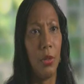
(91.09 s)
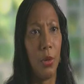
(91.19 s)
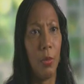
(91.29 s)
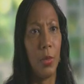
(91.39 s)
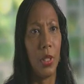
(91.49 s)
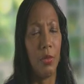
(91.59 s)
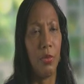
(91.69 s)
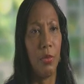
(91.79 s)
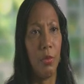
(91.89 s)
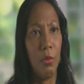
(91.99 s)
terms of
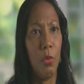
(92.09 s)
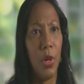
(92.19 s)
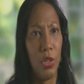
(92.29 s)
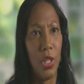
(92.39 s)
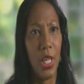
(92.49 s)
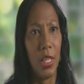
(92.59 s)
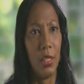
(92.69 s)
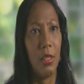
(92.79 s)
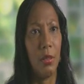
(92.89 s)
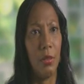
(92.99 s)
where she
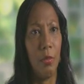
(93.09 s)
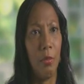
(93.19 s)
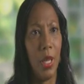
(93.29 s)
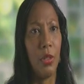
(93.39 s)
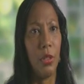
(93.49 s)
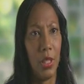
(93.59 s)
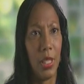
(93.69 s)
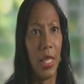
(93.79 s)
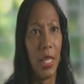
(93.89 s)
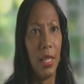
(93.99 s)
is
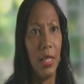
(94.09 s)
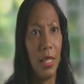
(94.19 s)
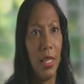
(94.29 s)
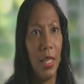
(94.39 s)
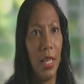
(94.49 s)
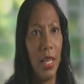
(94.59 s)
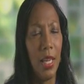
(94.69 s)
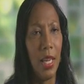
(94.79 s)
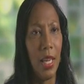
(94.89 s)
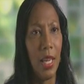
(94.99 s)
mentally.
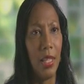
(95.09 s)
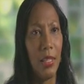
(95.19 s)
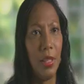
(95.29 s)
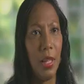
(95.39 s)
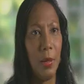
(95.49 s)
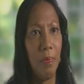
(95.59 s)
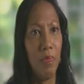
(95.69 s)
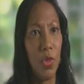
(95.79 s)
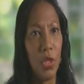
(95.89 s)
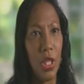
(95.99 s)
And
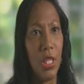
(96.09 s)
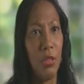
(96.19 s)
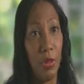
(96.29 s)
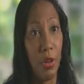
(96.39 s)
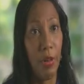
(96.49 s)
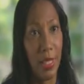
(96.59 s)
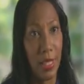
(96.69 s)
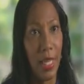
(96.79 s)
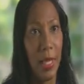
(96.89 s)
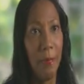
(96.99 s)
she's regressing.